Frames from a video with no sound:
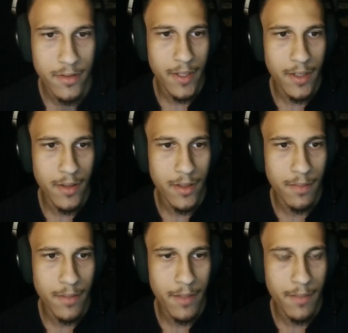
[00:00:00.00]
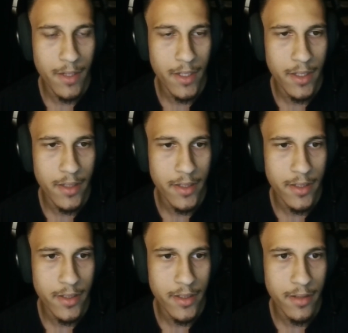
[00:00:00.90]
Put in a little bit of money and
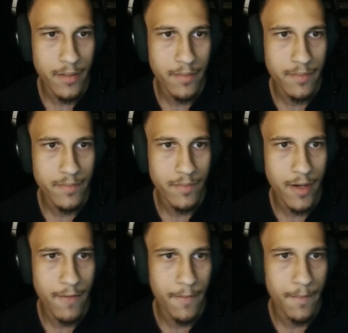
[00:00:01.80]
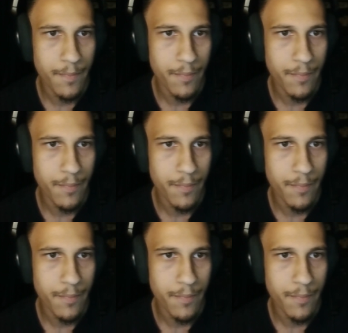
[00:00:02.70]
then, you know, whatever.